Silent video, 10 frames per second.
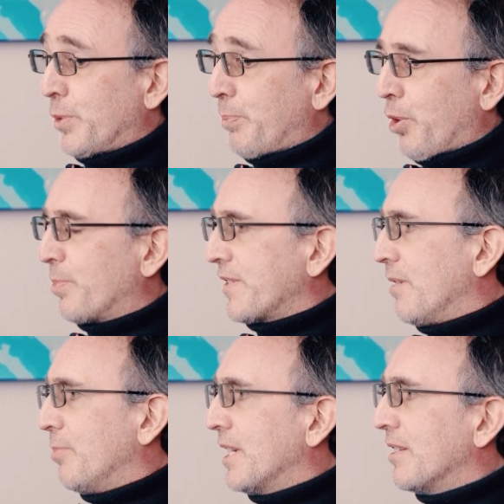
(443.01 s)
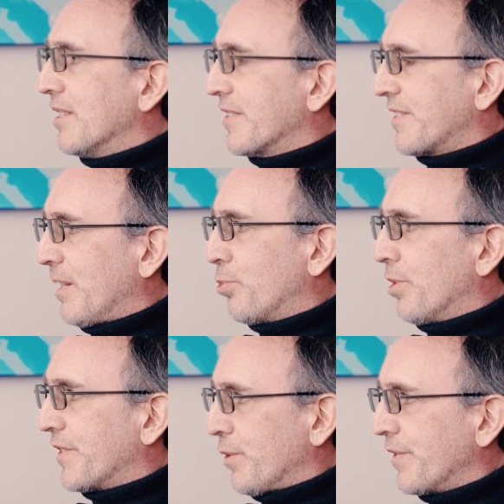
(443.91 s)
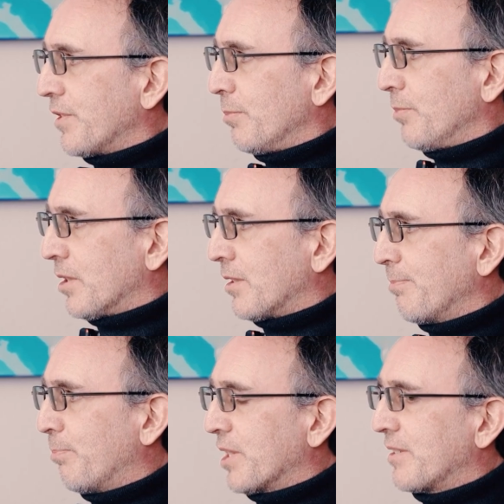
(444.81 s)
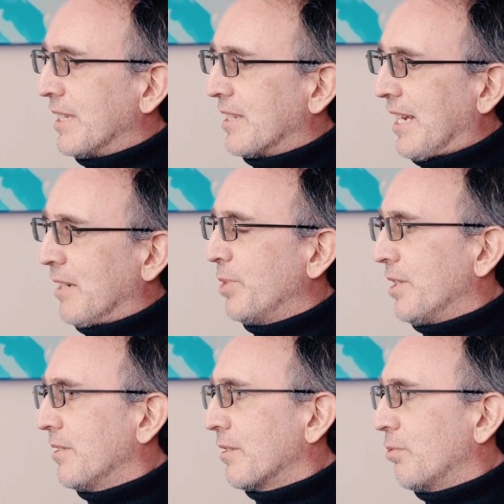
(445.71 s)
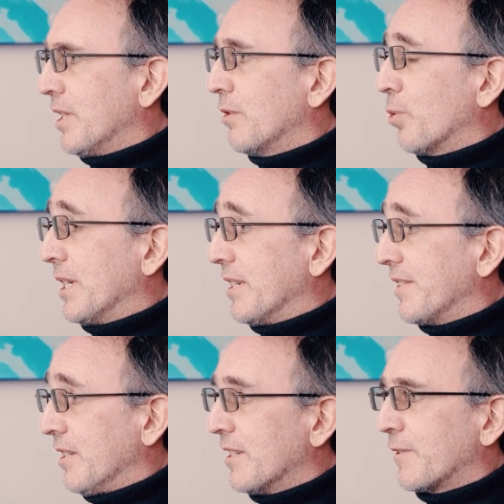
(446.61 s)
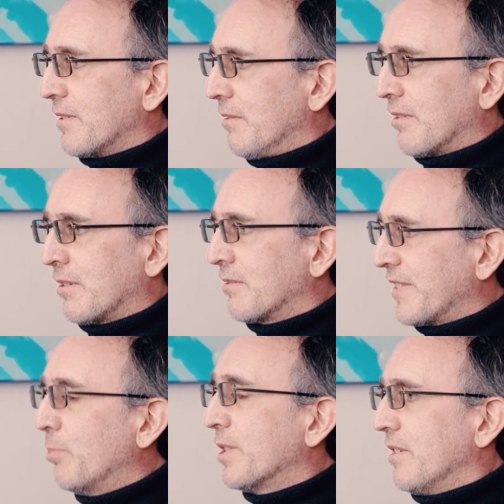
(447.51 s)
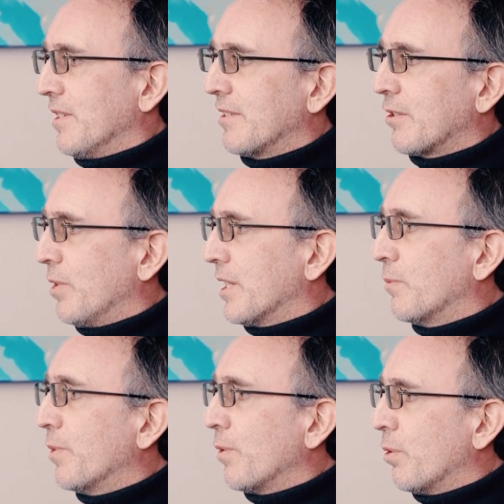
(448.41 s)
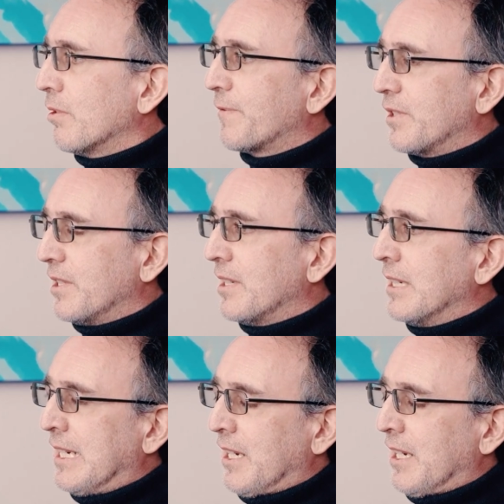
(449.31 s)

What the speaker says: We purposely made it a separate system, but it can be integrated, or it is seamlessly integrated with all of the